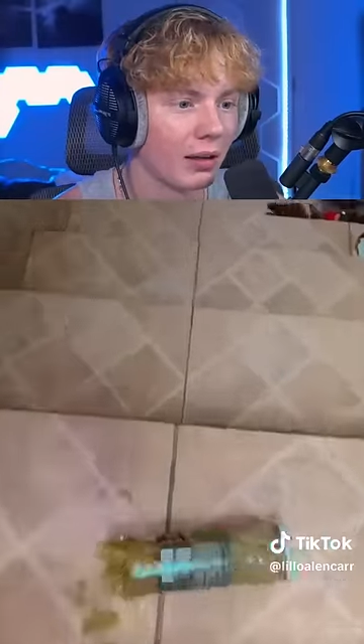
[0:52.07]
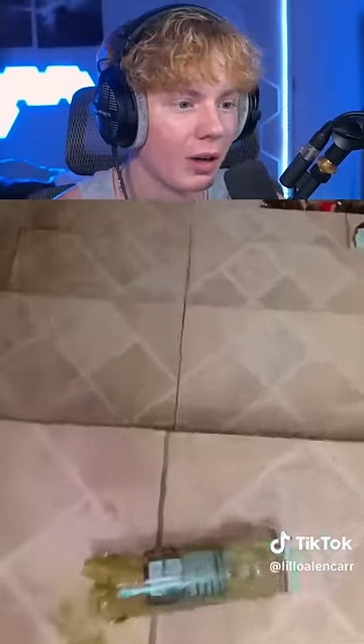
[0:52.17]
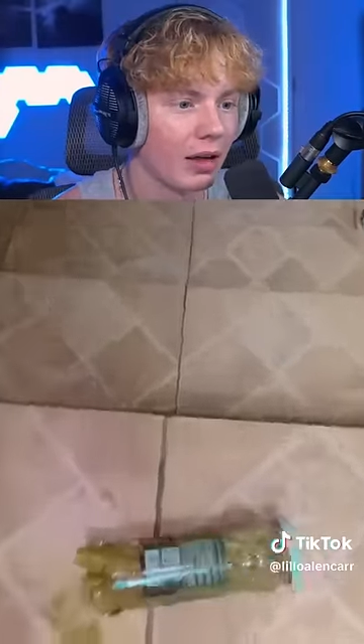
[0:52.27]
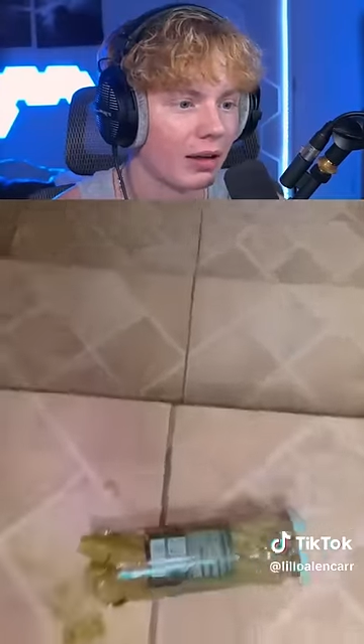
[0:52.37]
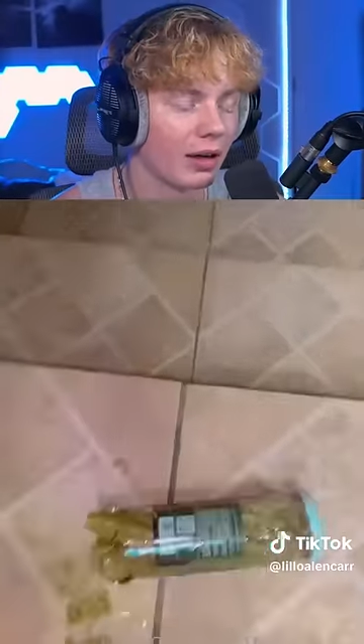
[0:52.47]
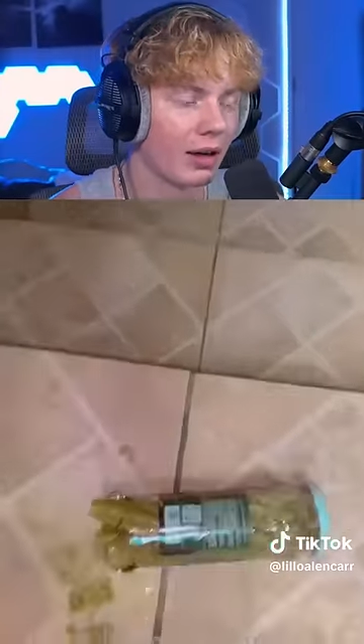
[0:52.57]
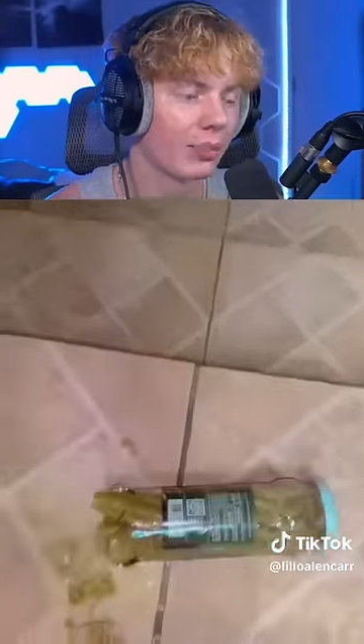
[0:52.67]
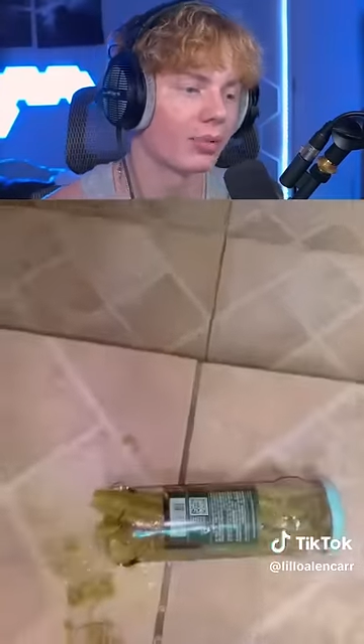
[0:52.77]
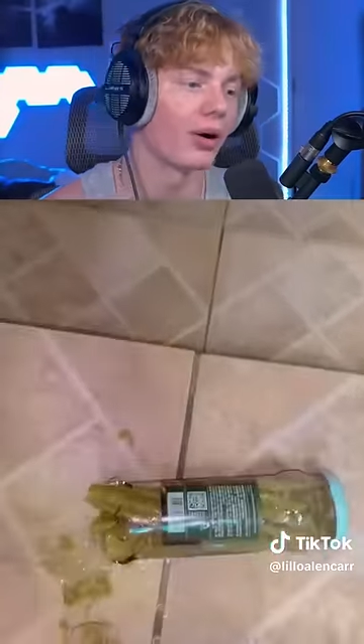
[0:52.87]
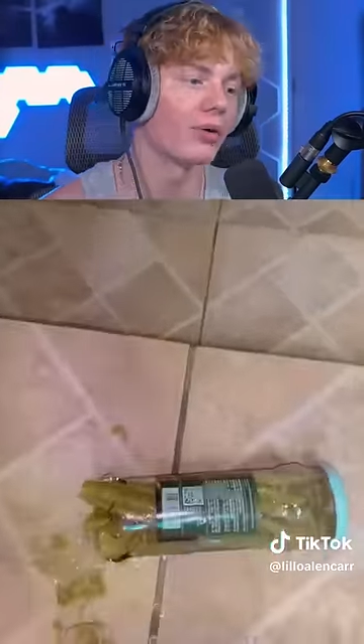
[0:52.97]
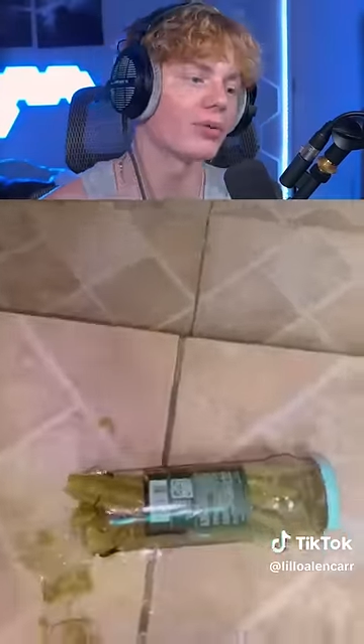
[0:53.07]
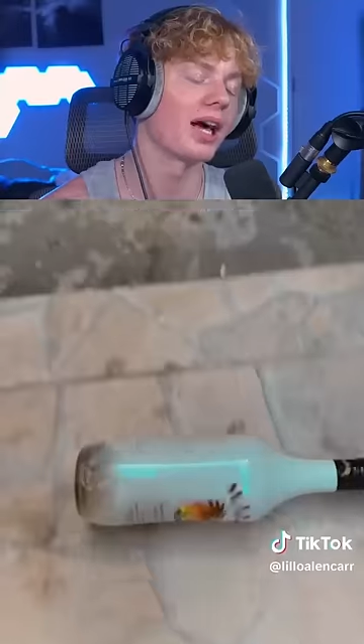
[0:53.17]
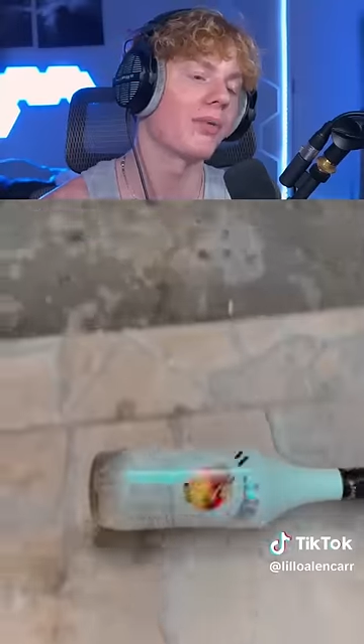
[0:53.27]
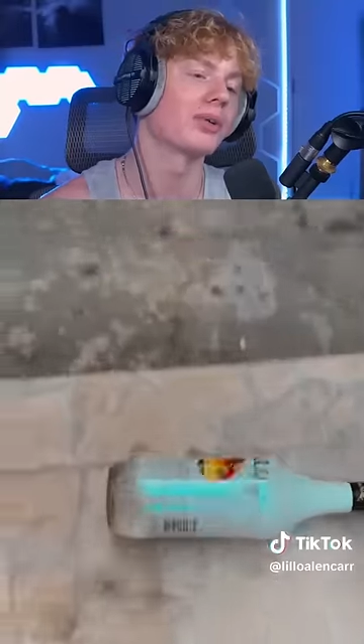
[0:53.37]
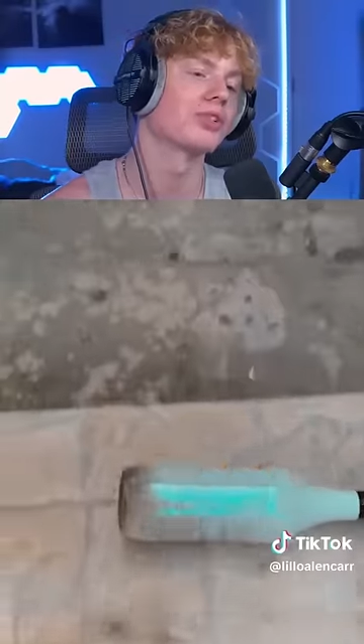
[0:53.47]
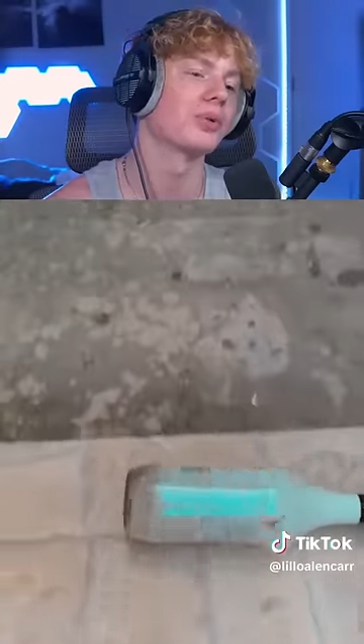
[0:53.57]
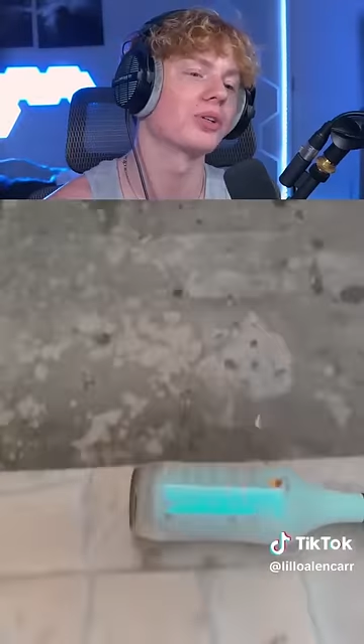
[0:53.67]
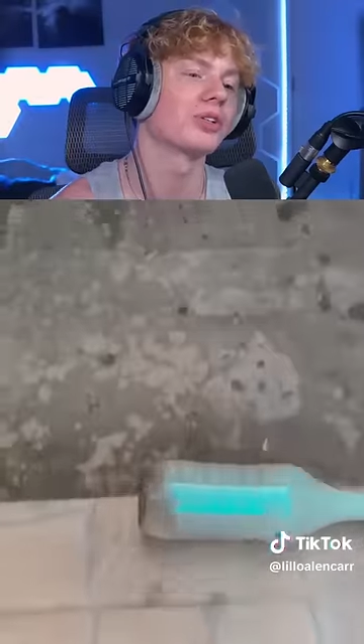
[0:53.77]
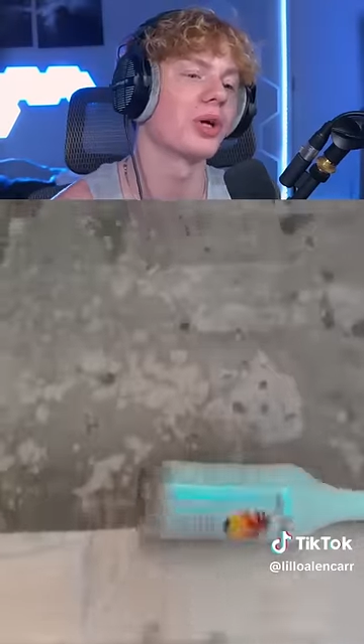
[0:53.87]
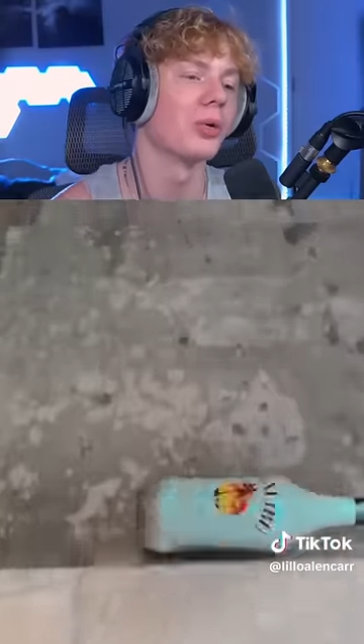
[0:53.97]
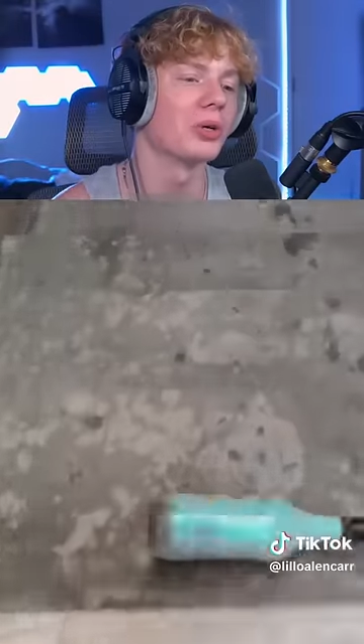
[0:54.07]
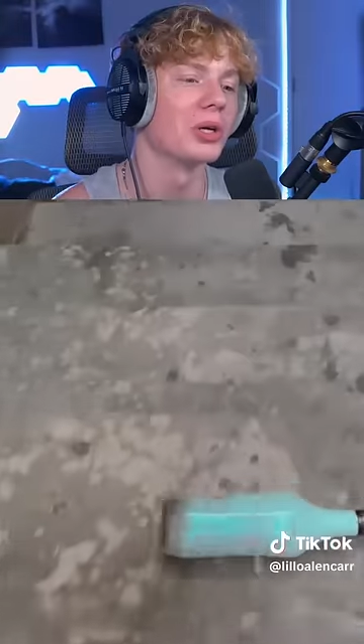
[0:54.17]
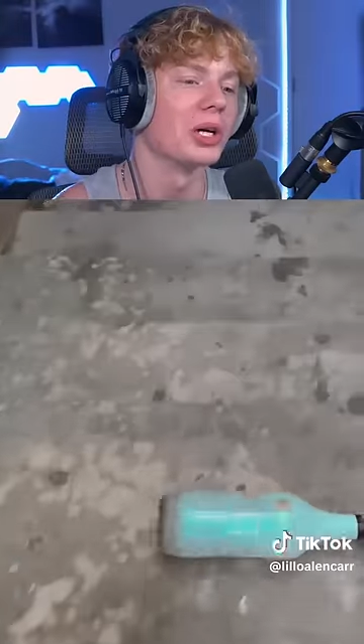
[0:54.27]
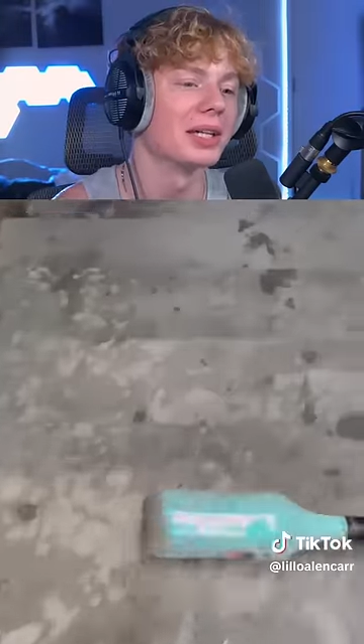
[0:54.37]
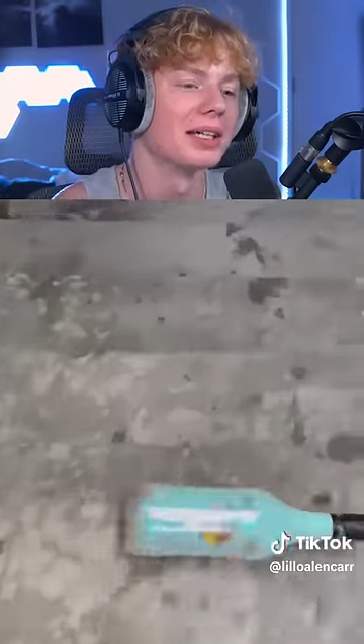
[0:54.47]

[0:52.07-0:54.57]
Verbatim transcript: Wait. Oh, bro, that one's doing so good.